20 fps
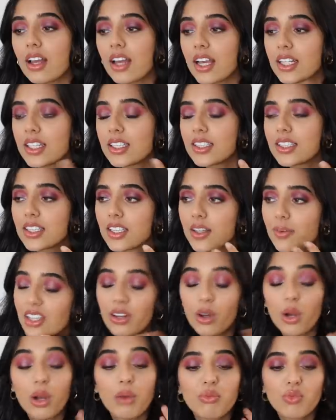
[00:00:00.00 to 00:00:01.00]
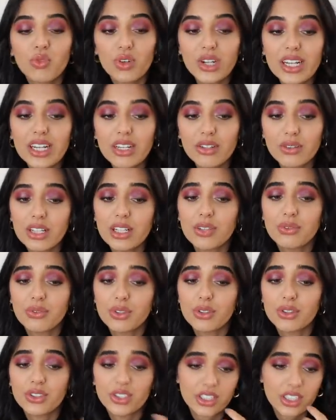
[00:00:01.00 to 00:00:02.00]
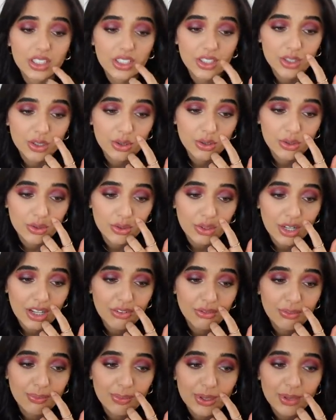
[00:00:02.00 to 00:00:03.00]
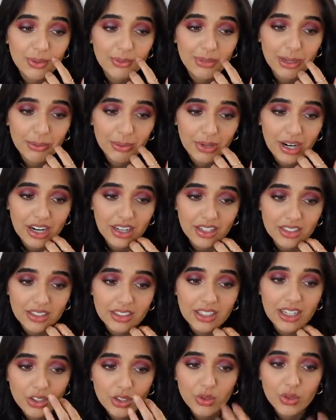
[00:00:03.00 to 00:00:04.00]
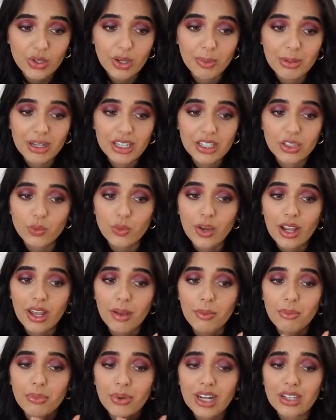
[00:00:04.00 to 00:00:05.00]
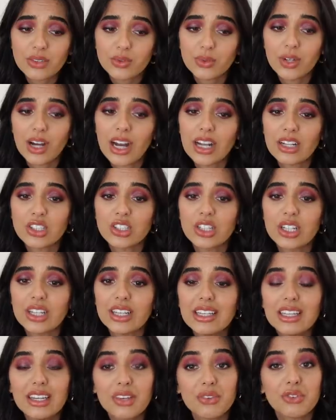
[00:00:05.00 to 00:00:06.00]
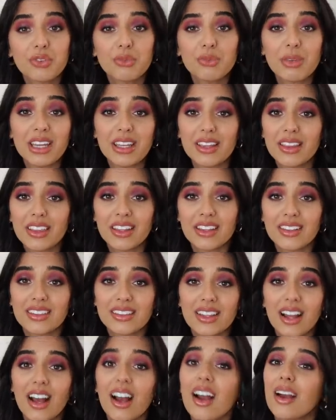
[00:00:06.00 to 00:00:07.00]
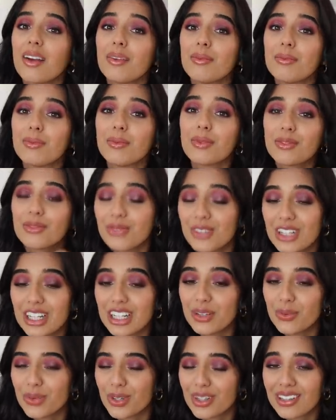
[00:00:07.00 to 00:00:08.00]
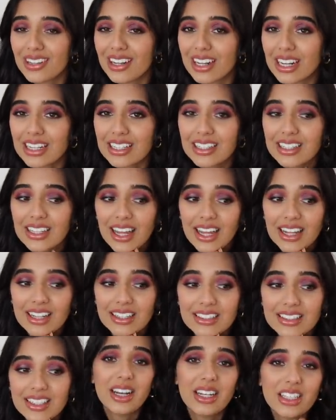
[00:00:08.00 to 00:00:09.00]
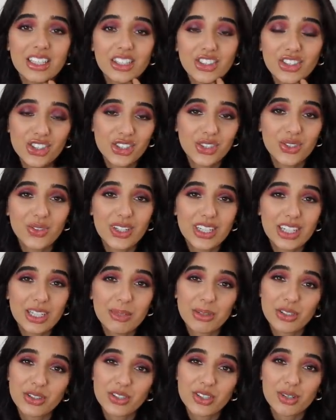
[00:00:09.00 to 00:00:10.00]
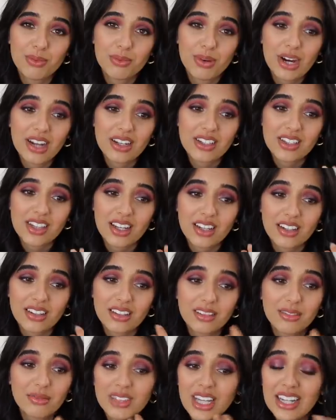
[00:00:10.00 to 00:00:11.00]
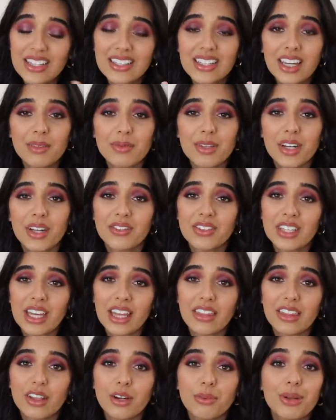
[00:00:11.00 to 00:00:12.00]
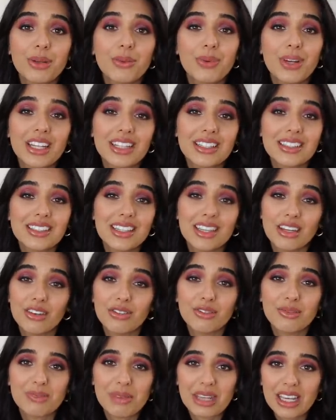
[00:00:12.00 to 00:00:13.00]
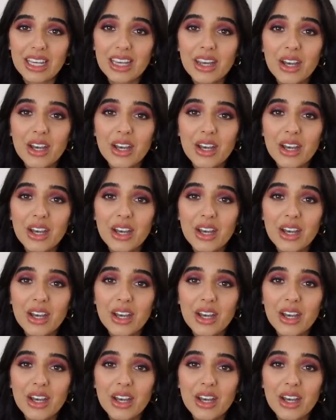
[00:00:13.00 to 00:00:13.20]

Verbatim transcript: And you know, I'm really, really fortunate to have built my brand to a place where brands will actually gift me things that I'm really wanting, and I can shoot an email to a brand and nine times out of ten they'll be willing to gift me